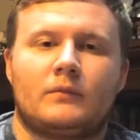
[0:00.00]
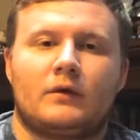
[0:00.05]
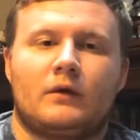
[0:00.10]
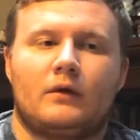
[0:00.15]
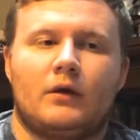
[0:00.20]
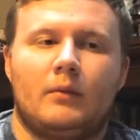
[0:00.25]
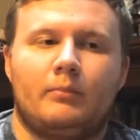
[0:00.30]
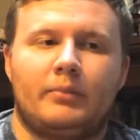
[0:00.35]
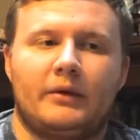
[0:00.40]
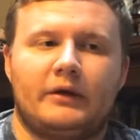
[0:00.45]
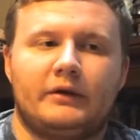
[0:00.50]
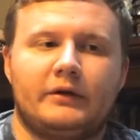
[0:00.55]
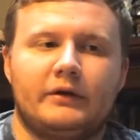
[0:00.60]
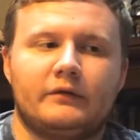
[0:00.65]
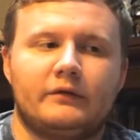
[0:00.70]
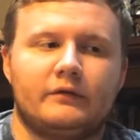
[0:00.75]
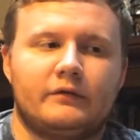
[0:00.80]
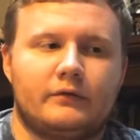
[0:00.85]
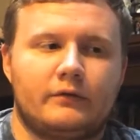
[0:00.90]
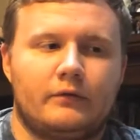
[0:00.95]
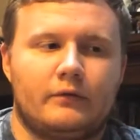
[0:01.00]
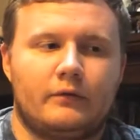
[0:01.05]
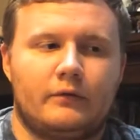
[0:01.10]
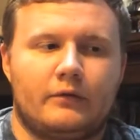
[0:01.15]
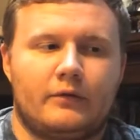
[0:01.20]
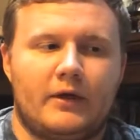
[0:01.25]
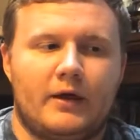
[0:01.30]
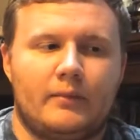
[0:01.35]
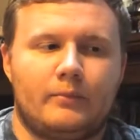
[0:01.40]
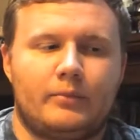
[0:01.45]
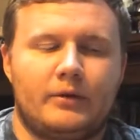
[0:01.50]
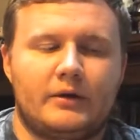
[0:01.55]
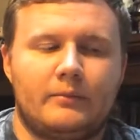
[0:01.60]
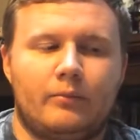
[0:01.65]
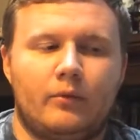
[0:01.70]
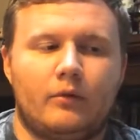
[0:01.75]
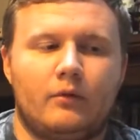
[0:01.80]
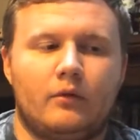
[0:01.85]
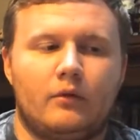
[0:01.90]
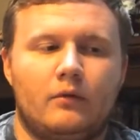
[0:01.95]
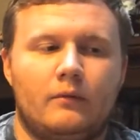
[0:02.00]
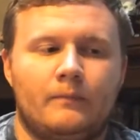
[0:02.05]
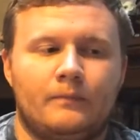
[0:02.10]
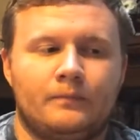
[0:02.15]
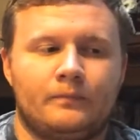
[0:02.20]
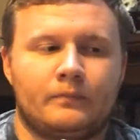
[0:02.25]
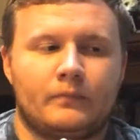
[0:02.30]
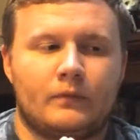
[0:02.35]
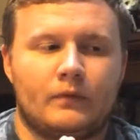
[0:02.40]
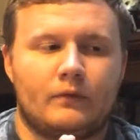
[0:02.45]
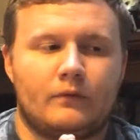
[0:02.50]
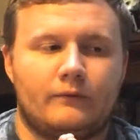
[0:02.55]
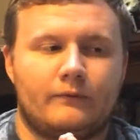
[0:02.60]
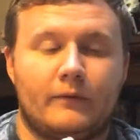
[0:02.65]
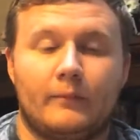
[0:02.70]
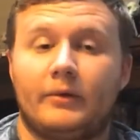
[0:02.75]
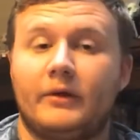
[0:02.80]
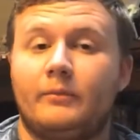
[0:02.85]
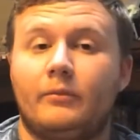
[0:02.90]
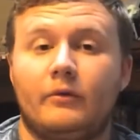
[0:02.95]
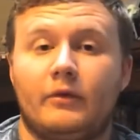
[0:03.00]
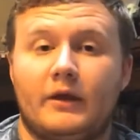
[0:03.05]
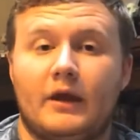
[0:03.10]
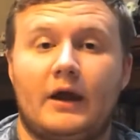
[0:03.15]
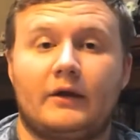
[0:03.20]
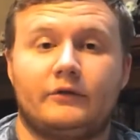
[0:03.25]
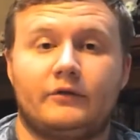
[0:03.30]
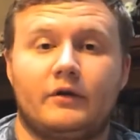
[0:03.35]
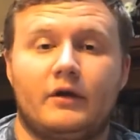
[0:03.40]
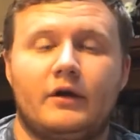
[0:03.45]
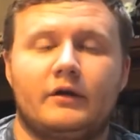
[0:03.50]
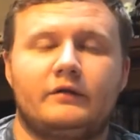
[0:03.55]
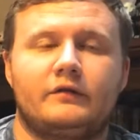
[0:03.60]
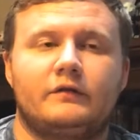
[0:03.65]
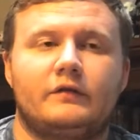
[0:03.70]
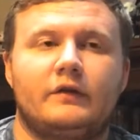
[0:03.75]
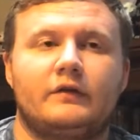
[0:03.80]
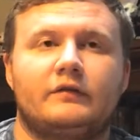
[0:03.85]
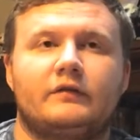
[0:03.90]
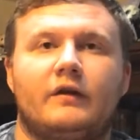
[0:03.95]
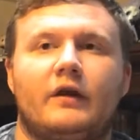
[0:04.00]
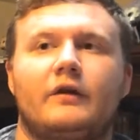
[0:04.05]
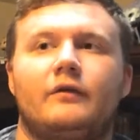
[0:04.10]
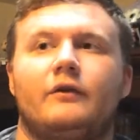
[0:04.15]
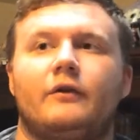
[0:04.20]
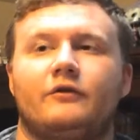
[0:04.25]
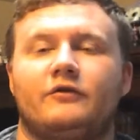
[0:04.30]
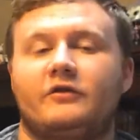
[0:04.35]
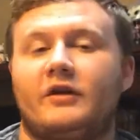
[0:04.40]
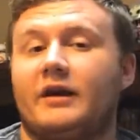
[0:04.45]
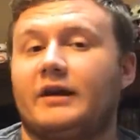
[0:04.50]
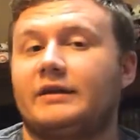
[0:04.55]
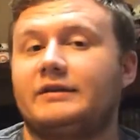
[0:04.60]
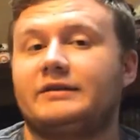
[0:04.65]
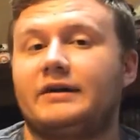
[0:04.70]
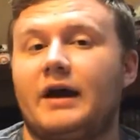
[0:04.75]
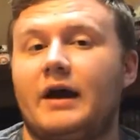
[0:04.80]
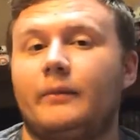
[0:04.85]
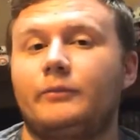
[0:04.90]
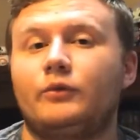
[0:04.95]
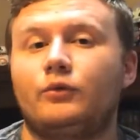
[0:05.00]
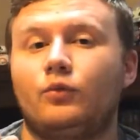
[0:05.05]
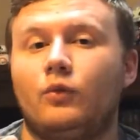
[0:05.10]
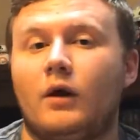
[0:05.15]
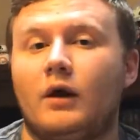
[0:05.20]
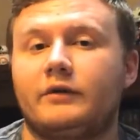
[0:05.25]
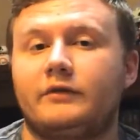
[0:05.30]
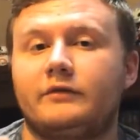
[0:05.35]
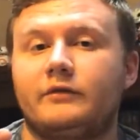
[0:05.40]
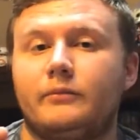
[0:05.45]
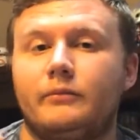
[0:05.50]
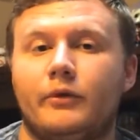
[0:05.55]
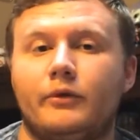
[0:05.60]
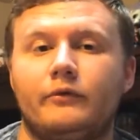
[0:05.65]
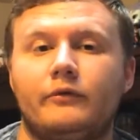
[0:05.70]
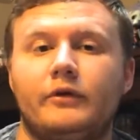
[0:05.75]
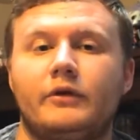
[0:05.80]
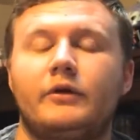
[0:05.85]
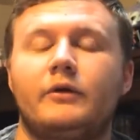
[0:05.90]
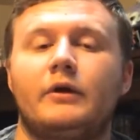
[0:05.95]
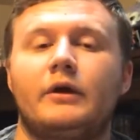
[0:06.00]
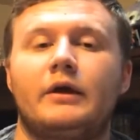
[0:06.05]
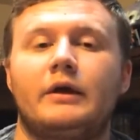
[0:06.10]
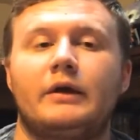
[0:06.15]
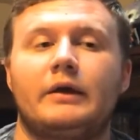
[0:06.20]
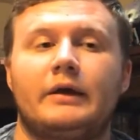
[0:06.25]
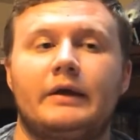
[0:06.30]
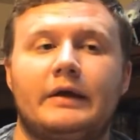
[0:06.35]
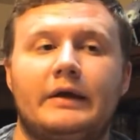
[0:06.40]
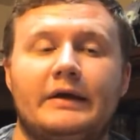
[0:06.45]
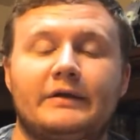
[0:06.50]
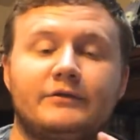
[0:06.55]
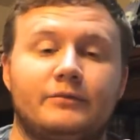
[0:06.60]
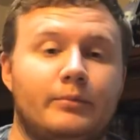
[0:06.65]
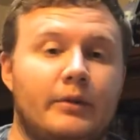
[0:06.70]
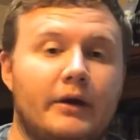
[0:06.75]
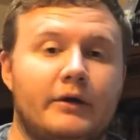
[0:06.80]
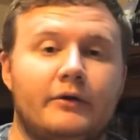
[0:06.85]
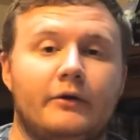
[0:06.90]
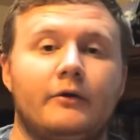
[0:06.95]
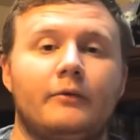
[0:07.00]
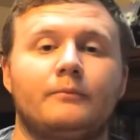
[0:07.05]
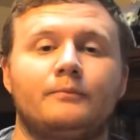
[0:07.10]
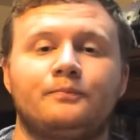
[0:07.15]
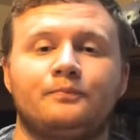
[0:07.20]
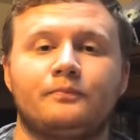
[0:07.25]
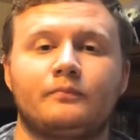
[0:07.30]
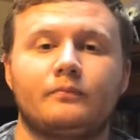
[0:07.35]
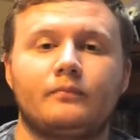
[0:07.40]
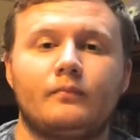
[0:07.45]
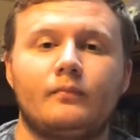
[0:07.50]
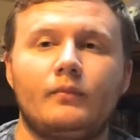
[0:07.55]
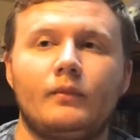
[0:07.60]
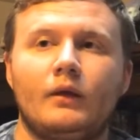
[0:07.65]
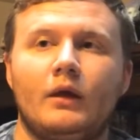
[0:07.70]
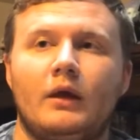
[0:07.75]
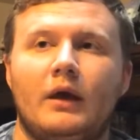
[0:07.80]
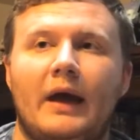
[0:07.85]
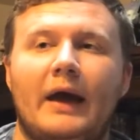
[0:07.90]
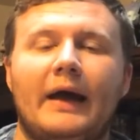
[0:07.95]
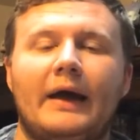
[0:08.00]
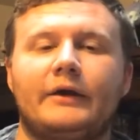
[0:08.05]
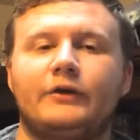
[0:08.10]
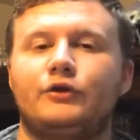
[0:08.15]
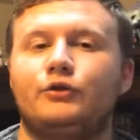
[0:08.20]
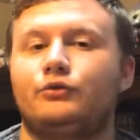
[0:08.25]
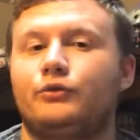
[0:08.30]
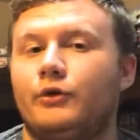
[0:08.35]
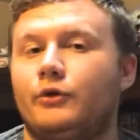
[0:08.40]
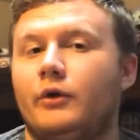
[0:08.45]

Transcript: opinions from people that I trust that say the second time you watch the movie, it's better, and you do